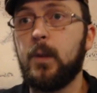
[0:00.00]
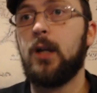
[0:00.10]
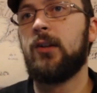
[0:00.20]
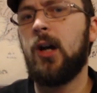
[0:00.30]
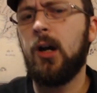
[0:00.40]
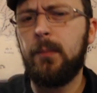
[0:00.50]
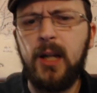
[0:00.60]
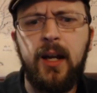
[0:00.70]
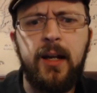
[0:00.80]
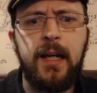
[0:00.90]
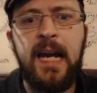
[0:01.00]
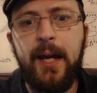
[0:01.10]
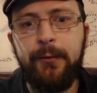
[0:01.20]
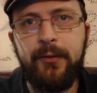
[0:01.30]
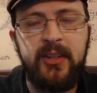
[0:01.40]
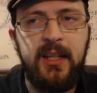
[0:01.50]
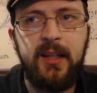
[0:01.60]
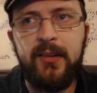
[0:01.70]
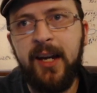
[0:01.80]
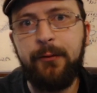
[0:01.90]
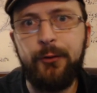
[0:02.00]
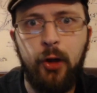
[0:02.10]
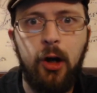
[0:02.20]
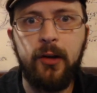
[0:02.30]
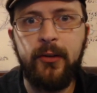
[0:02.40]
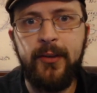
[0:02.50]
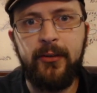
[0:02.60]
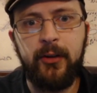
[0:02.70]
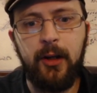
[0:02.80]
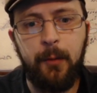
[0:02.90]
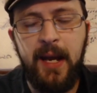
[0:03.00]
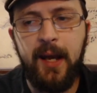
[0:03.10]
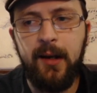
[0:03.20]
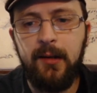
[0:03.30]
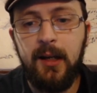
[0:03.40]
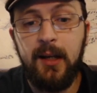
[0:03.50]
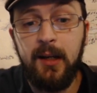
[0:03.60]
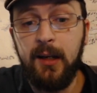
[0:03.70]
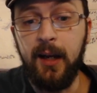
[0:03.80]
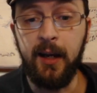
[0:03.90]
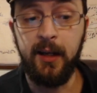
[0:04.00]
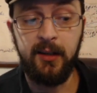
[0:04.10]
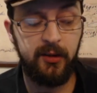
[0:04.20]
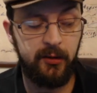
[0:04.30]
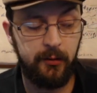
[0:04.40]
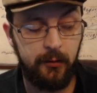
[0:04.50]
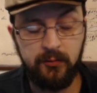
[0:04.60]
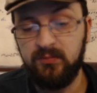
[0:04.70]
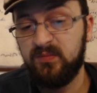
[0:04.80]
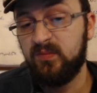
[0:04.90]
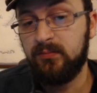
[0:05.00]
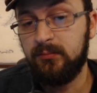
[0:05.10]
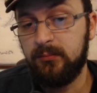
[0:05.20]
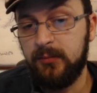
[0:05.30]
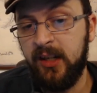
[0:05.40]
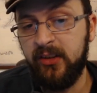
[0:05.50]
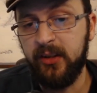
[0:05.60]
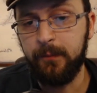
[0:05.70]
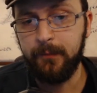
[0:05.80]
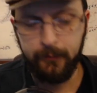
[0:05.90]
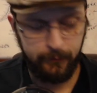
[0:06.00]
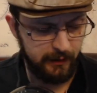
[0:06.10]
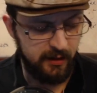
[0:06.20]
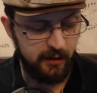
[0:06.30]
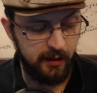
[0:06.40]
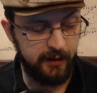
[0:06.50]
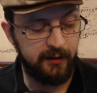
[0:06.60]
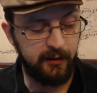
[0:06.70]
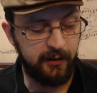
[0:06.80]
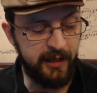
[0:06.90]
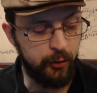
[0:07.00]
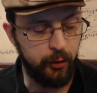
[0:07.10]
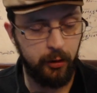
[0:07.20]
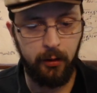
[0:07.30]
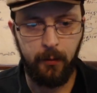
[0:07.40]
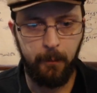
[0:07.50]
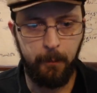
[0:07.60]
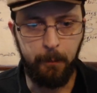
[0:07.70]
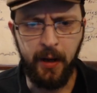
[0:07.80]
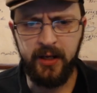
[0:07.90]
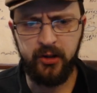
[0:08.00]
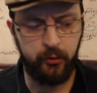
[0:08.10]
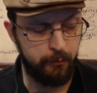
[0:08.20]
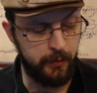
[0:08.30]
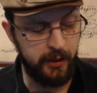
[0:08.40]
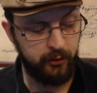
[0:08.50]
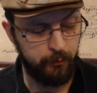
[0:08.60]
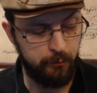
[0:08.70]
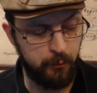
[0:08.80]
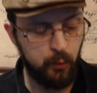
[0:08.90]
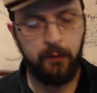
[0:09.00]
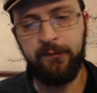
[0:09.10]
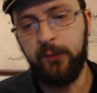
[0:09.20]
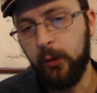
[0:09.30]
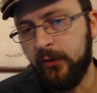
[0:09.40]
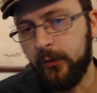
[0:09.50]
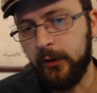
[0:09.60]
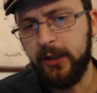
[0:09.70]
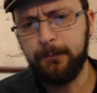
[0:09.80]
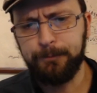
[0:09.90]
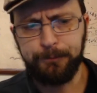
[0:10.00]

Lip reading: Tom kind of half sings, half talks this command, and he does it. And then later, much, much more forcefully,